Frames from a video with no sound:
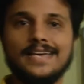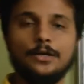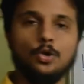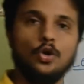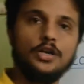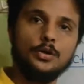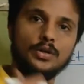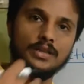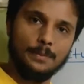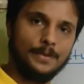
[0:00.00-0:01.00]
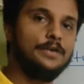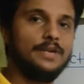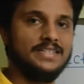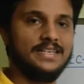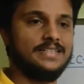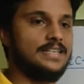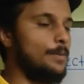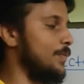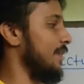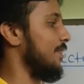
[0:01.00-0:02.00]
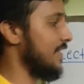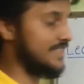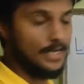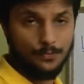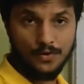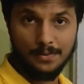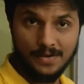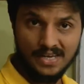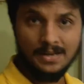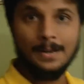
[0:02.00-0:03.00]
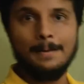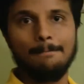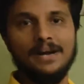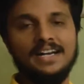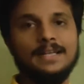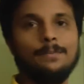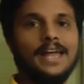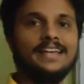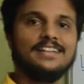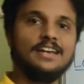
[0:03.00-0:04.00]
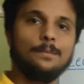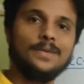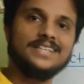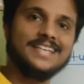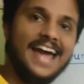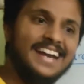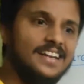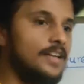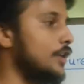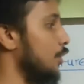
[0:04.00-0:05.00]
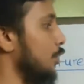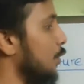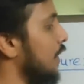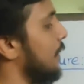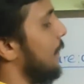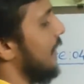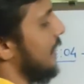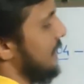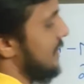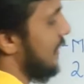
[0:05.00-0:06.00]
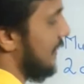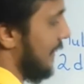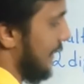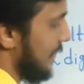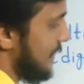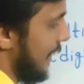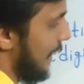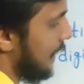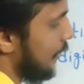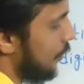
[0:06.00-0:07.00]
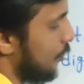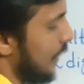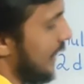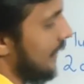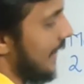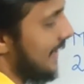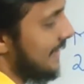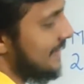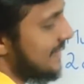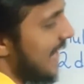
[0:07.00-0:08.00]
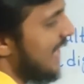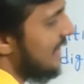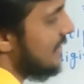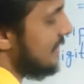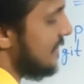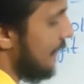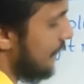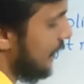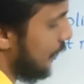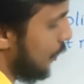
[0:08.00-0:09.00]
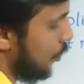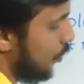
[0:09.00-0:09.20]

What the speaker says: I told you in the previous example, first step will be multiplying the numbers at unit place. That is 8 into 9. 9 8s are 72.